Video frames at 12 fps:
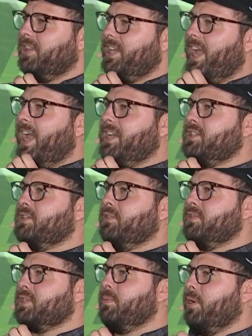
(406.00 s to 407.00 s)
the angst of
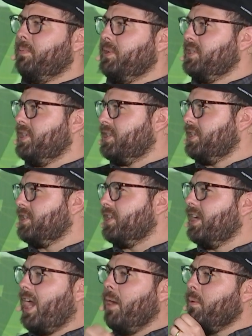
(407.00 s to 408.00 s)
a small business, it's
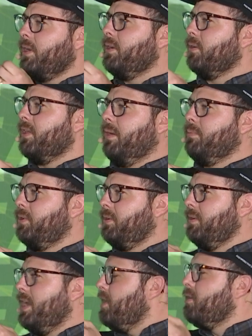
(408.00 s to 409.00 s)
like, I want to know that I'm
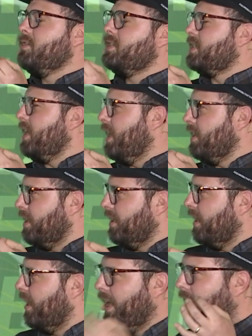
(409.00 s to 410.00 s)
in good standing
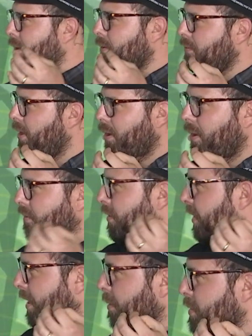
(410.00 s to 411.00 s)
and I don't know
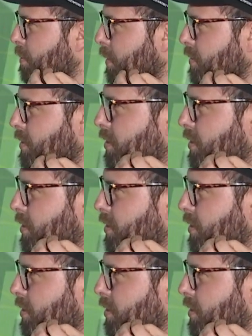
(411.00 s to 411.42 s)
everything I'm supposed to